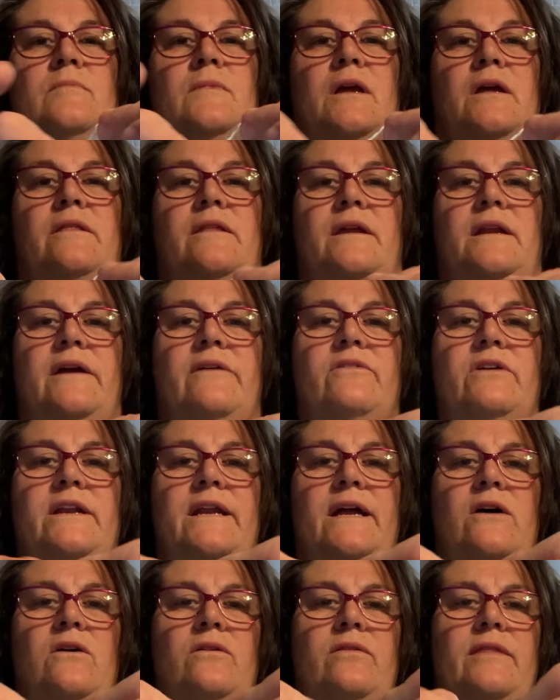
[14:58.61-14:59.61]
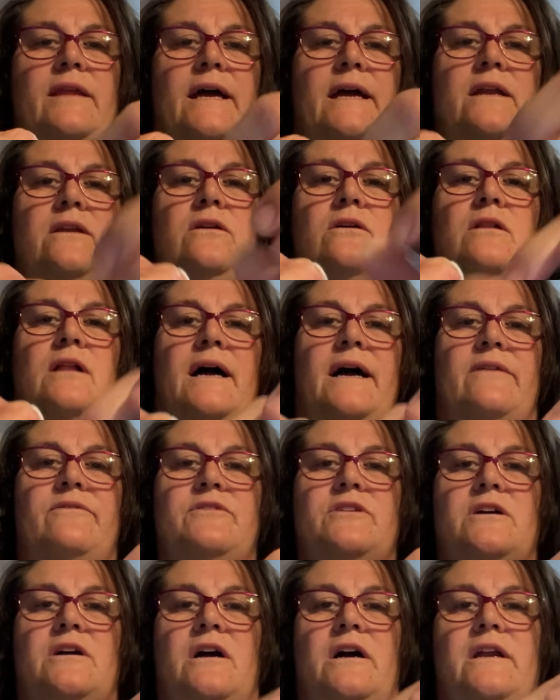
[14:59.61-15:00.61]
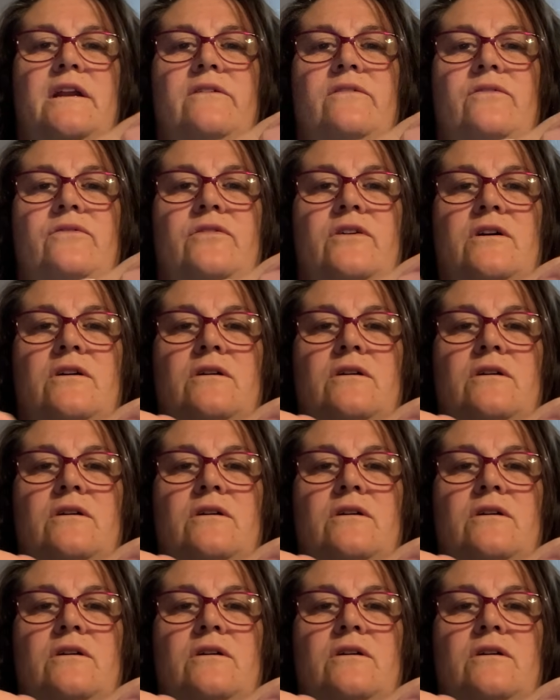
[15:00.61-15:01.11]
And then every now and then you'll have to kind of